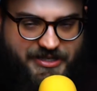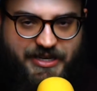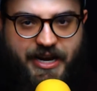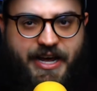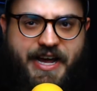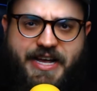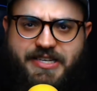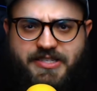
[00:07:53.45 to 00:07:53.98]
And I
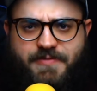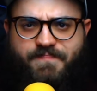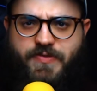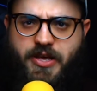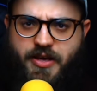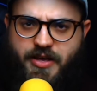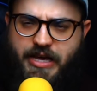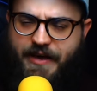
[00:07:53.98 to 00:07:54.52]
guess
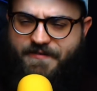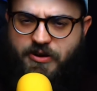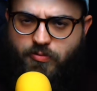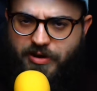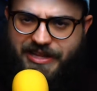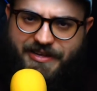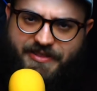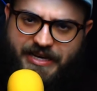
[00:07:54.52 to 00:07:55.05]
if you
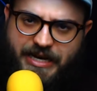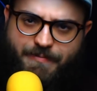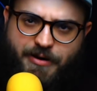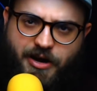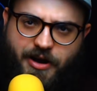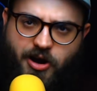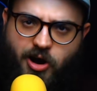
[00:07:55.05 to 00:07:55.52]
really think about it,